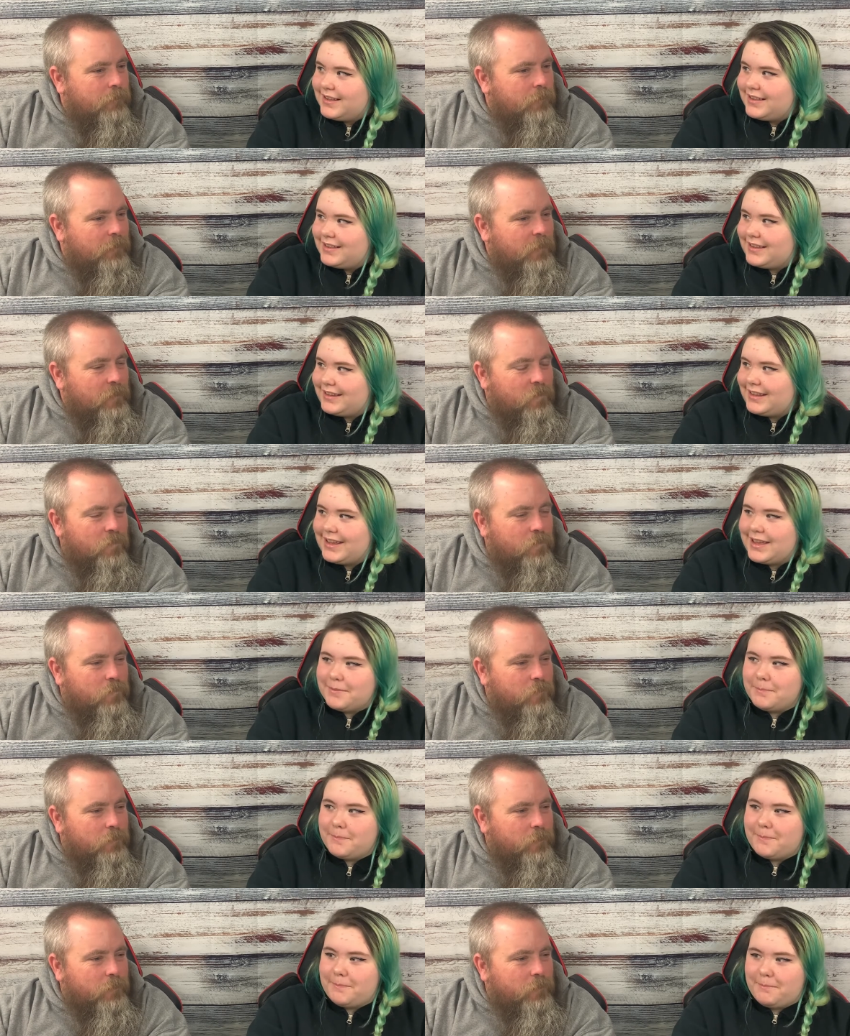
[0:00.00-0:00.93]
Speaker 1: Like,
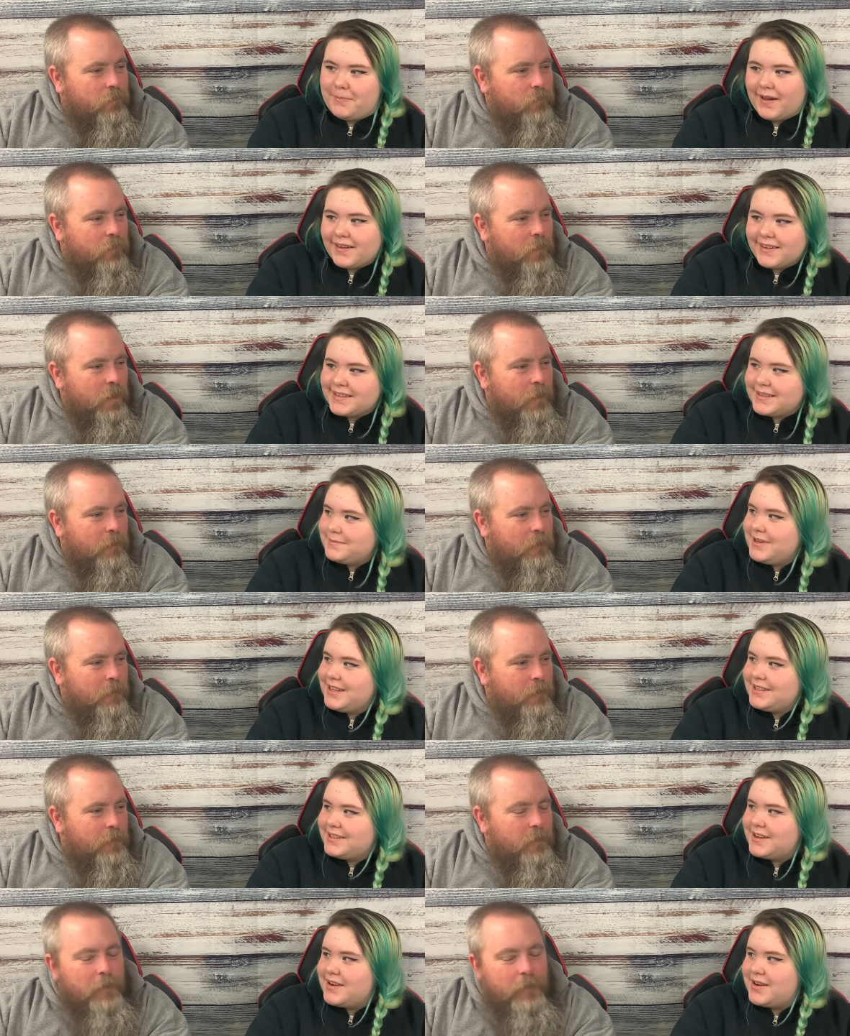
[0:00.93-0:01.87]
it bugs me
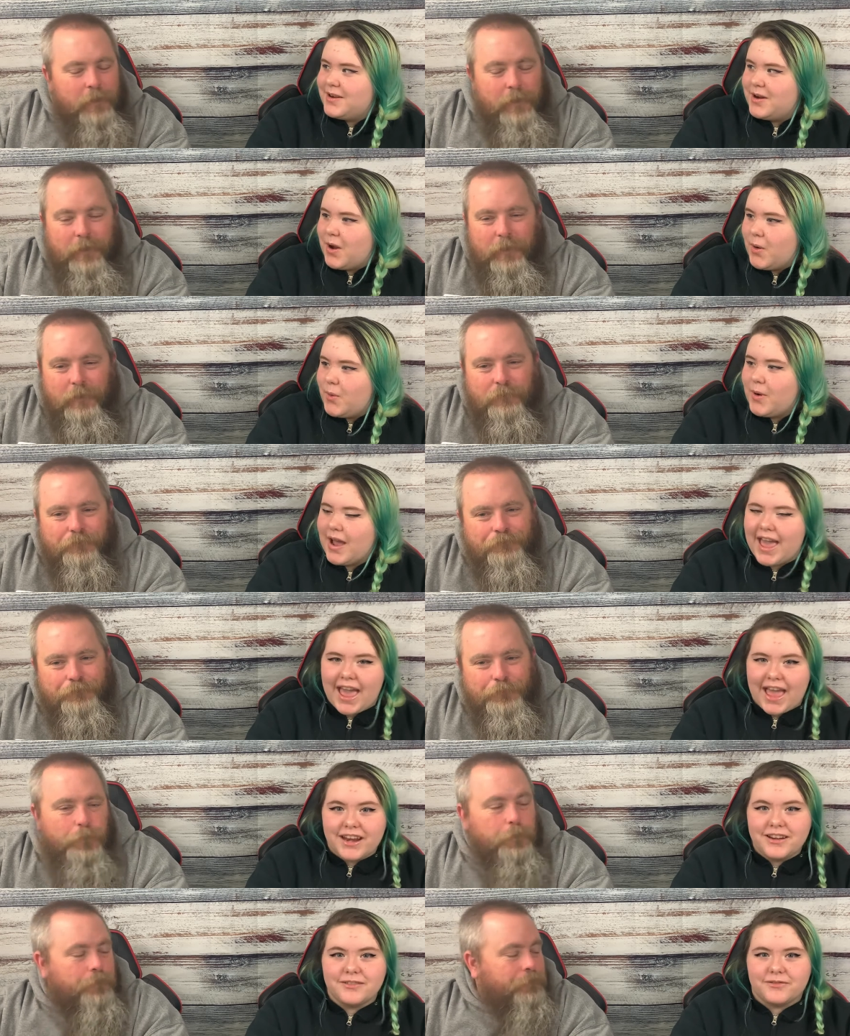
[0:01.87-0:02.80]
to no
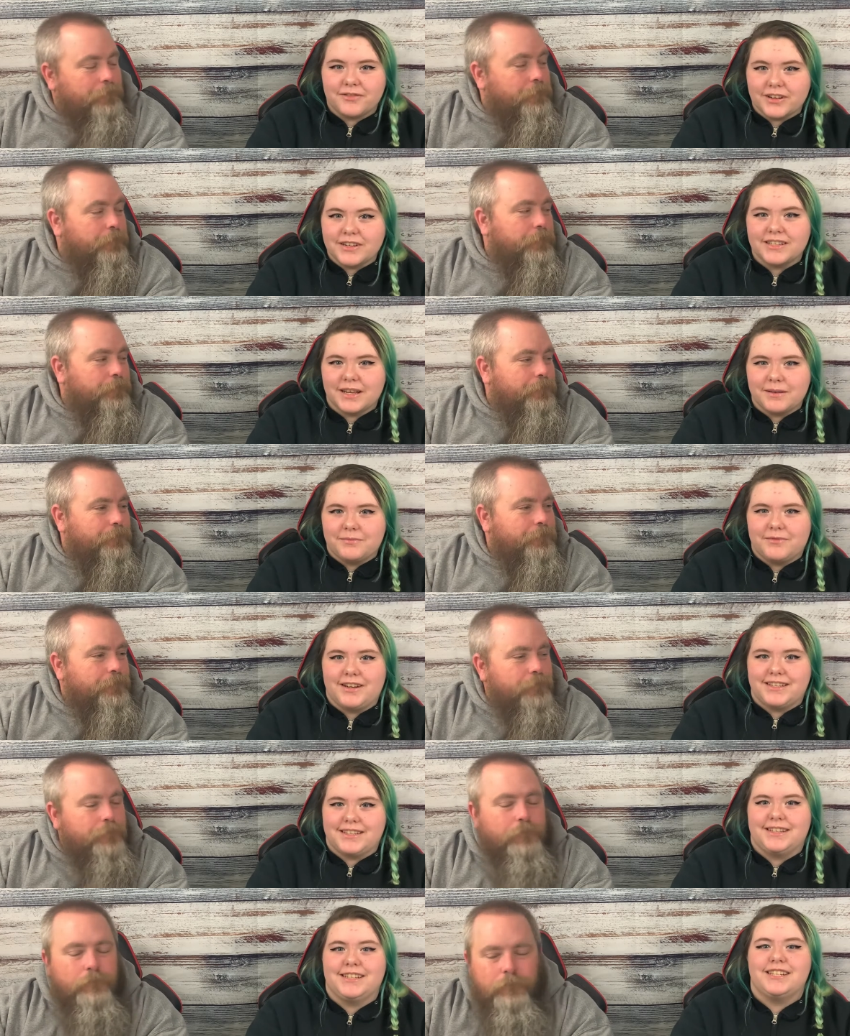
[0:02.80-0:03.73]
end for some
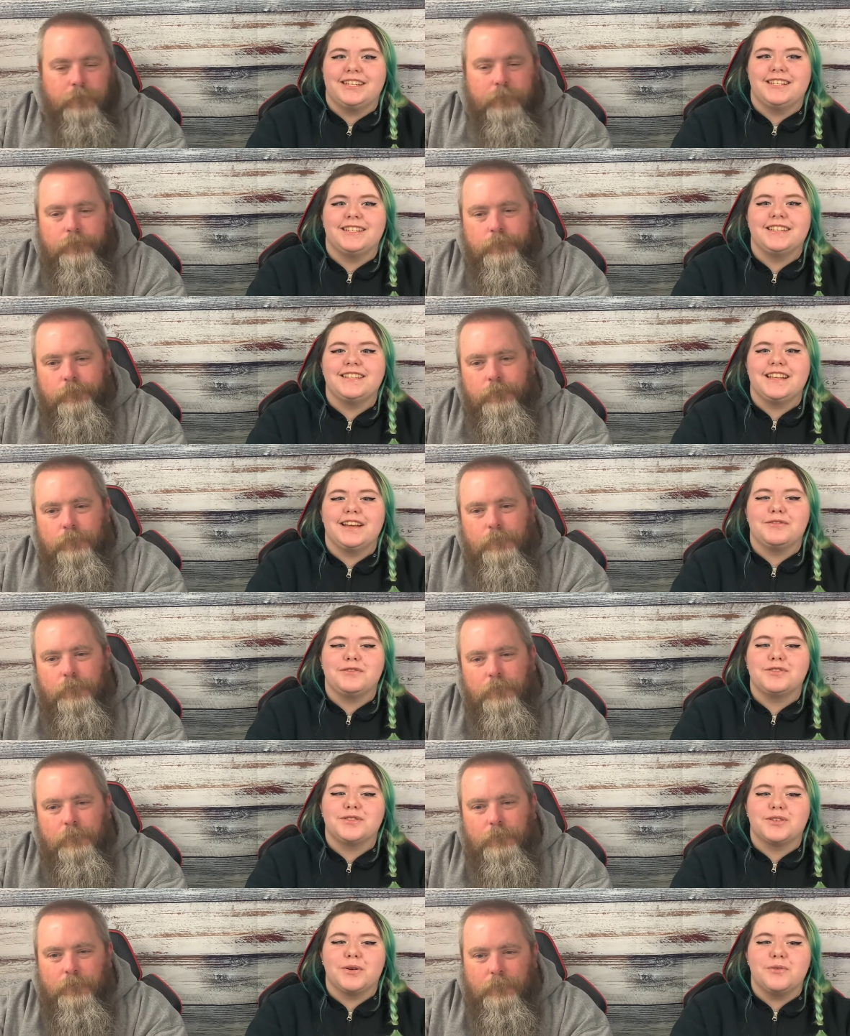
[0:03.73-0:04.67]
reason. She just
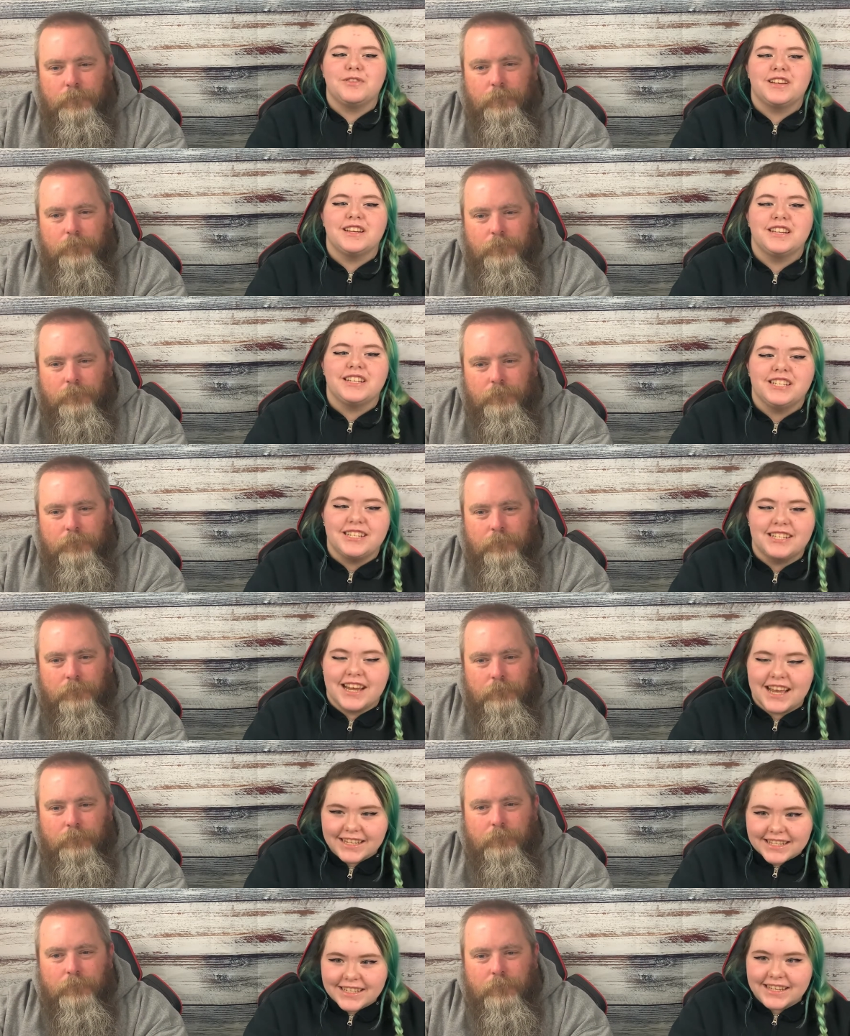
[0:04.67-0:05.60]
sounds so
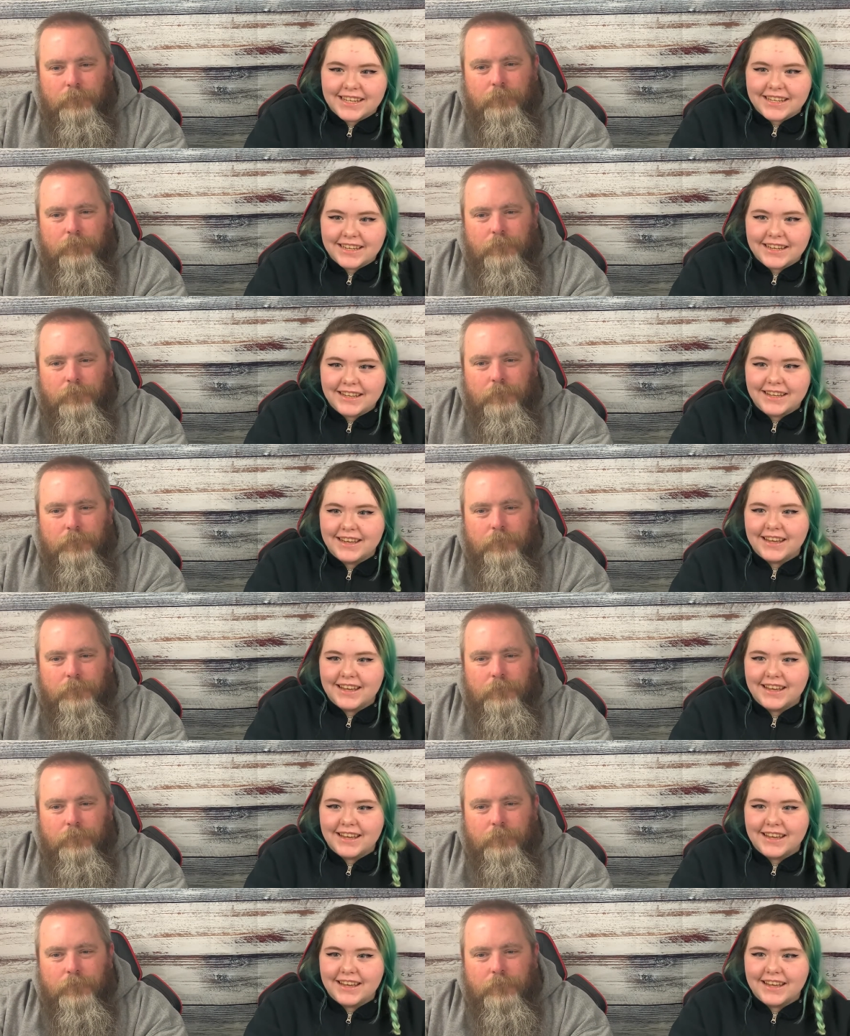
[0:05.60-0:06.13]
congested